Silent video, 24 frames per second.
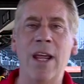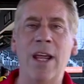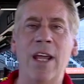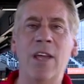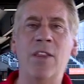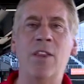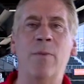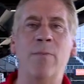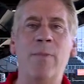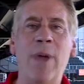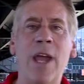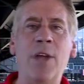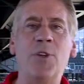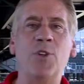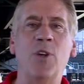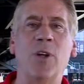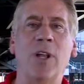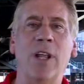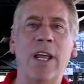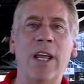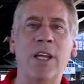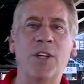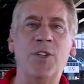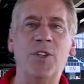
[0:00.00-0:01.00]
in the major
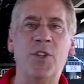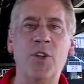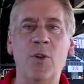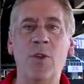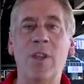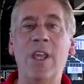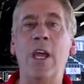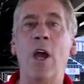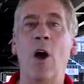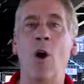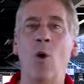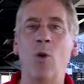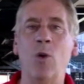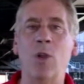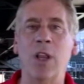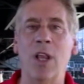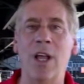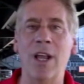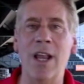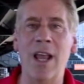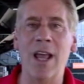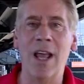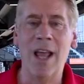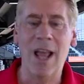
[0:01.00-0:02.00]
leagues due to the
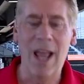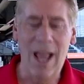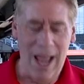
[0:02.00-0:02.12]
Oakland